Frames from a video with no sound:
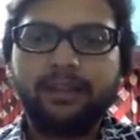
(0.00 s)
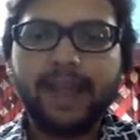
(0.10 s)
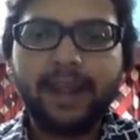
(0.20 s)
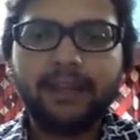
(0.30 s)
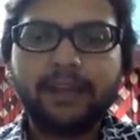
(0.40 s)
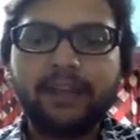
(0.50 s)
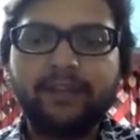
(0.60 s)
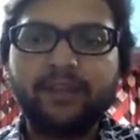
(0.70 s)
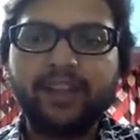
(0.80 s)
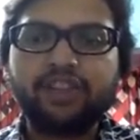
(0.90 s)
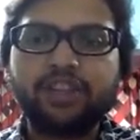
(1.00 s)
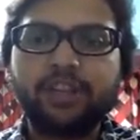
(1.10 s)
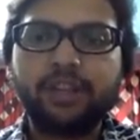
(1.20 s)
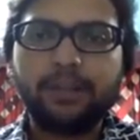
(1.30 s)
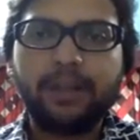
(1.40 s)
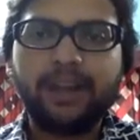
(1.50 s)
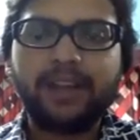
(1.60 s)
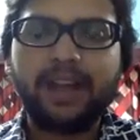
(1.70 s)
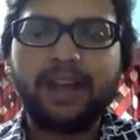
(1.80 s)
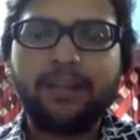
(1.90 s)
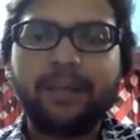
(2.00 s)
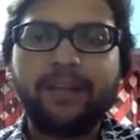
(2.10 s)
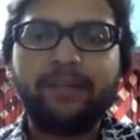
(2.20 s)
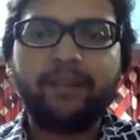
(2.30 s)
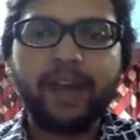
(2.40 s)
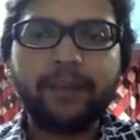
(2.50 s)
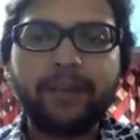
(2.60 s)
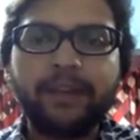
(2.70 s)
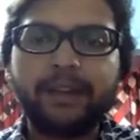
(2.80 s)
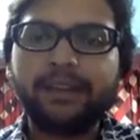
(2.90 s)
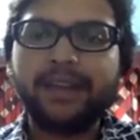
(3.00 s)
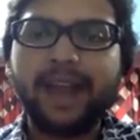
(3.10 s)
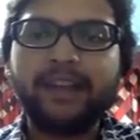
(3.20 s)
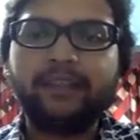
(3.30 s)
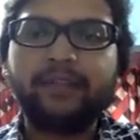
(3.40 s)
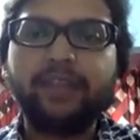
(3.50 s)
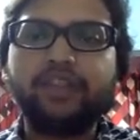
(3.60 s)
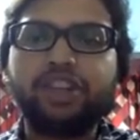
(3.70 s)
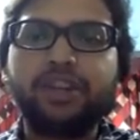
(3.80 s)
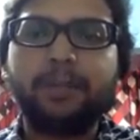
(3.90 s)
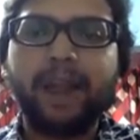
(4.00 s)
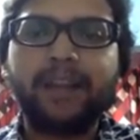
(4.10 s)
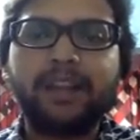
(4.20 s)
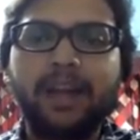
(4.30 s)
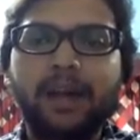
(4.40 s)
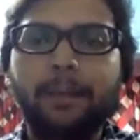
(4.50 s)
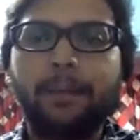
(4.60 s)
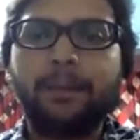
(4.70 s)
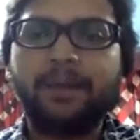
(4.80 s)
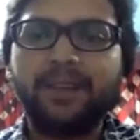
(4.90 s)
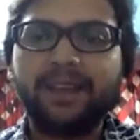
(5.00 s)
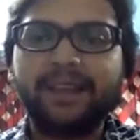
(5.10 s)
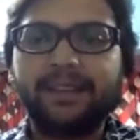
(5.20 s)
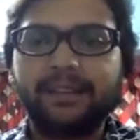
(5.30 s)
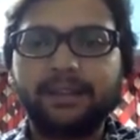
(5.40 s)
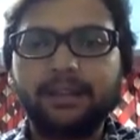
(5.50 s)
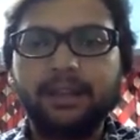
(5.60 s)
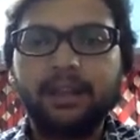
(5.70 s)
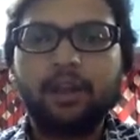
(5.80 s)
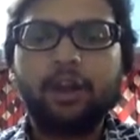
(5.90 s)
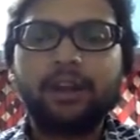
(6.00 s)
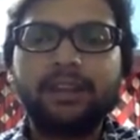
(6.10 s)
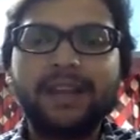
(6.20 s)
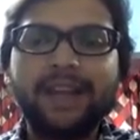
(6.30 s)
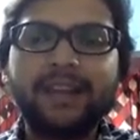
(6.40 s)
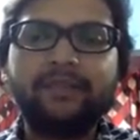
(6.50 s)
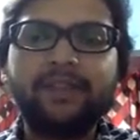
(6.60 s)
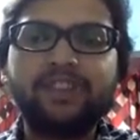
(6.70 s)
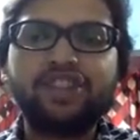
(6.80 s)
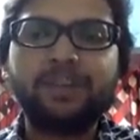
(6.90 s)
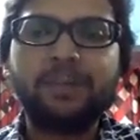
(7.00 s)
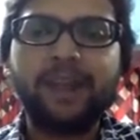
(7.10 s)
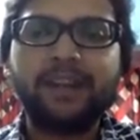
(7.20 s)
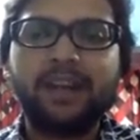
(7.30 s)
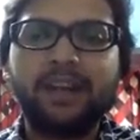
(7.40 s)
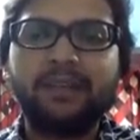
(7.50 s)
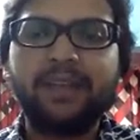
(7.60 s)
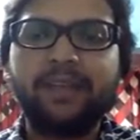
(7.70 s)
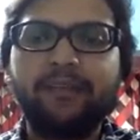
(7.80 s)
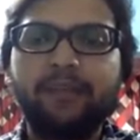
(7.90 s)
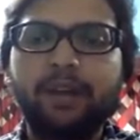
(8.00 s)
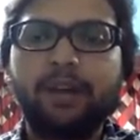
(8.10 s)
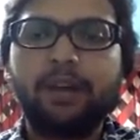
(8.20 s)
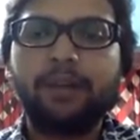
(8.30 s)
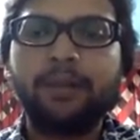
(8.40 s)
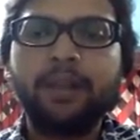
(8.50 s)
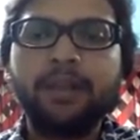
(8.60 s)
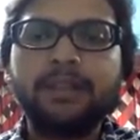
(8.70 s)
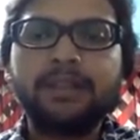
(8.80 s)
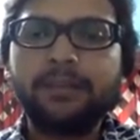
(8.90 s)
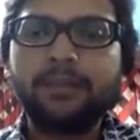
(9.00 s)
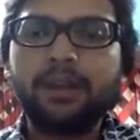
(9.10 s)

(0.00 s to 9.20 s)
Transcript: That invention might harm environment, that invention might harm public health, or that invention might harm in some